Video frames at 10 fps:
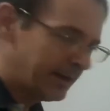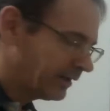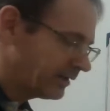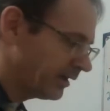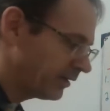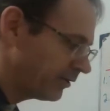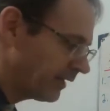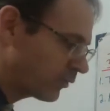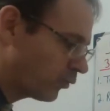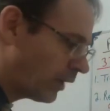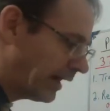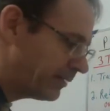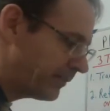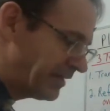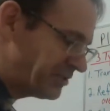Now you're like, why
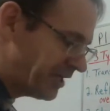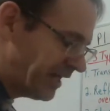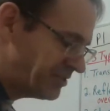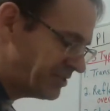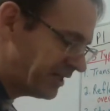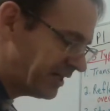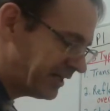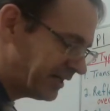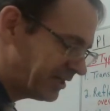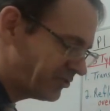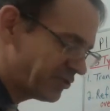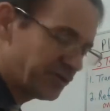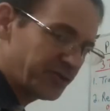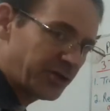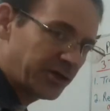am I changing it into
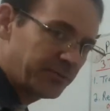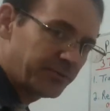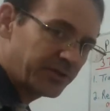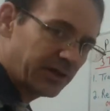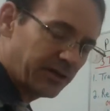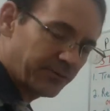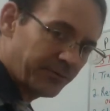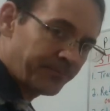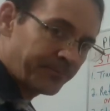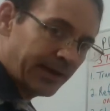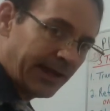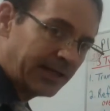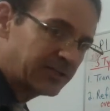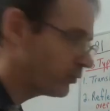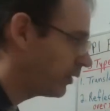terms of
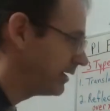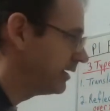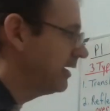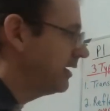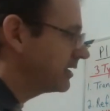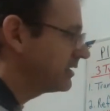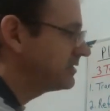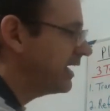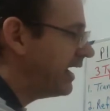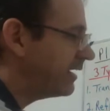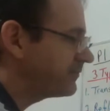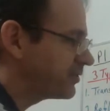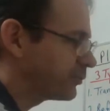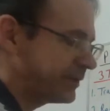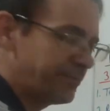x1? Because I have to
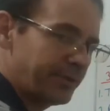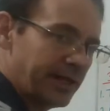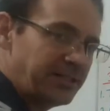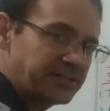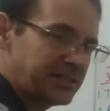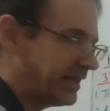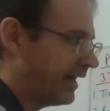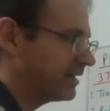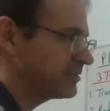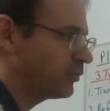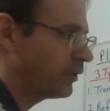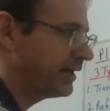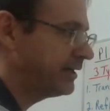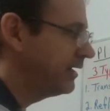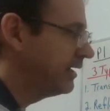replace the
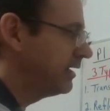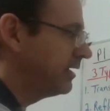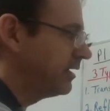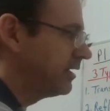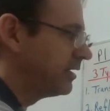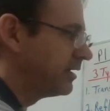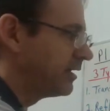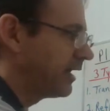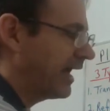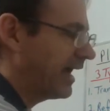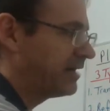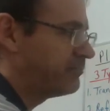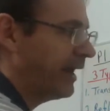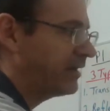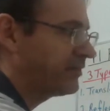x1 and
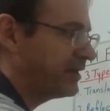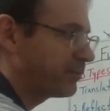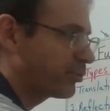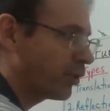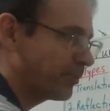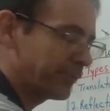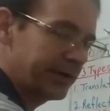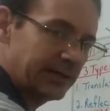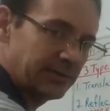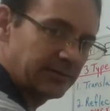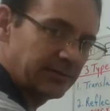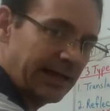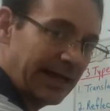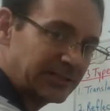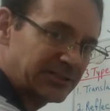make the appropriate
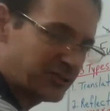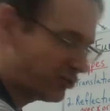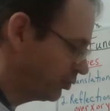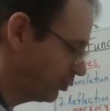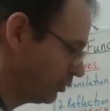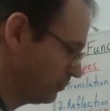x2,